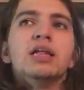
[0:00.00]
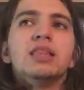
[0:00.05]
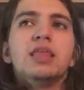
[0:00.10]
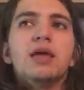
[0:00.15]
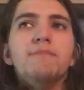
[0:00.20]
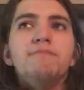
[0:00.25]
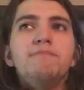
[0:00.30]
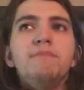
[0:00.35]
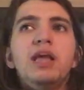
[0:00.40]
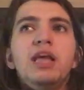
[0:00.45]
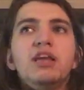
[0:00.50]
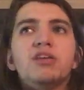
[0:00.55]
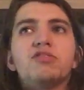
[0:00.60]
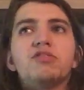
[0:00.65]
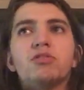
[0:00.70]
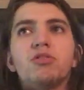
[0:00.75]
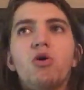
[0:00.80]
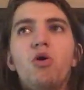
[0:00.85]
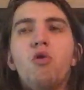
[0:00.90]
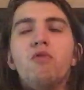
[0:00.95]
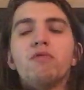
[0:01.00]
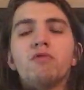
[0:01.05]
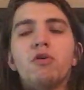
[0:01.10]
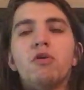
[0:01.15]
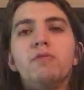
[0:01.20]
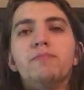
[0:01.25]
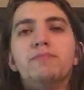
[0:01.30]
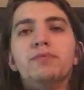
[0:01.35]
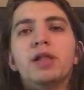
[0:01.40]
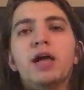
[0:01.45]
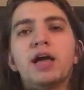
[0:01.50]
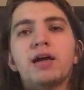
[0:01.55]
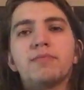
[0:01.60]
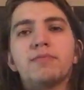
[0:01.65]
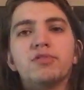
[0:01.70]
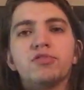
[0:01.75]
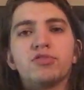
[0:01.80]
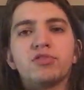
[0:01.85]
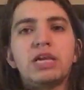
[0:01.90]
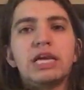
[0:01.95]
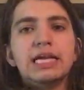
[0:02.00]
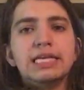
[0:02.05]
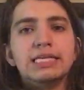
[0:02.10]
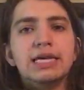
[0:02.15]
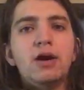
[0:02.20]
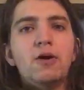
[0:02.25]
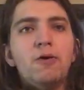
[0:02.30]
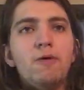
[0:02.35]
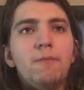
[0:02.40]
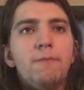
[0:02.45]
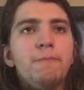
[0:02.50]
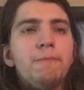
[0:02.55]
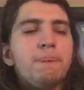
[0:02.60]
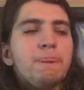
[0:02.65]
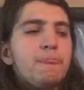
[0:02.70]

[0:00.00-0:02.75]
that makes the overall black metal stand out.